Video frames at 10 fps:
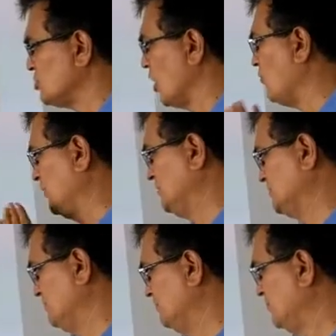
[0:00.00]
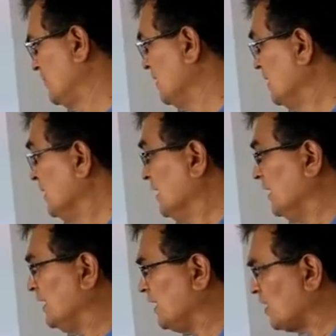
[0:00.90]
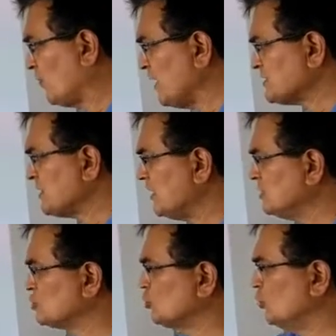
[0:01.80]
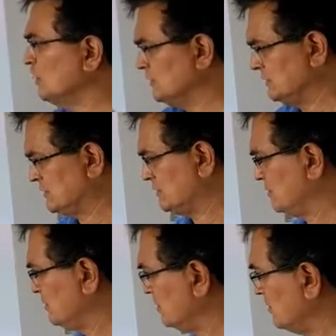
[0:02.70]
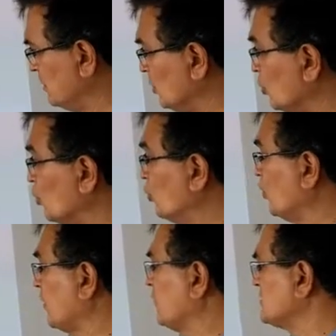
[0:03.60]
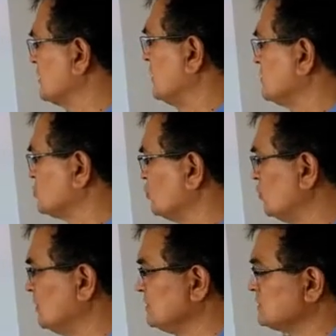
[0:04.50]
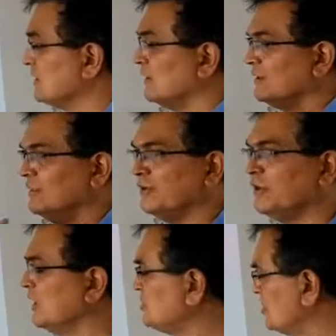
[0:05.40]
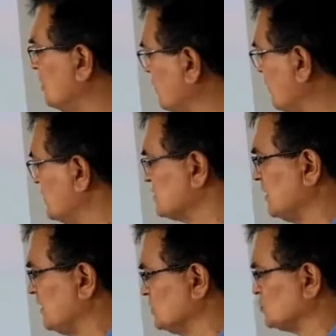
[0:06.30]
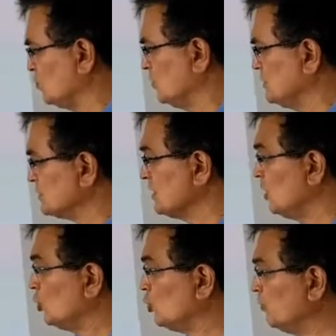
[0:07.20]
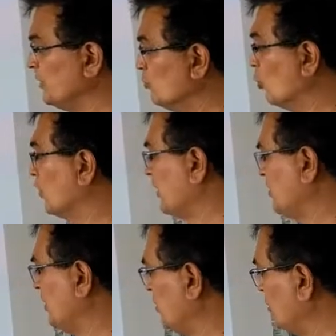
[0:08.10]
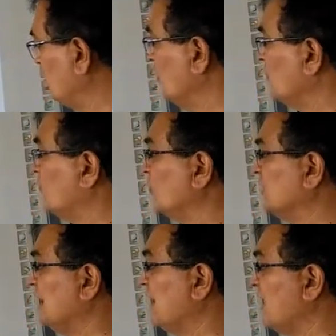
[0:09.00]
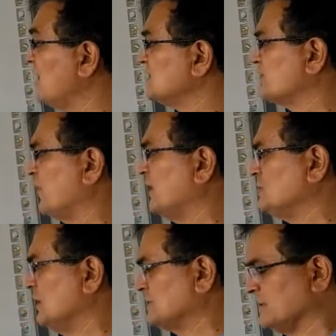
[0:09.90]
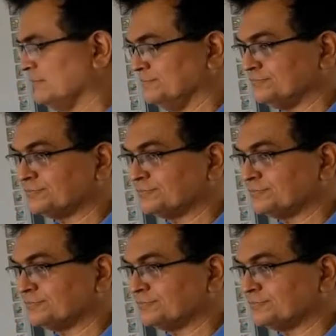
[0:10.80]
chauvinism. He requested the students. Who requested the students? The teacher requested the students to be more attentive for the last French lesson.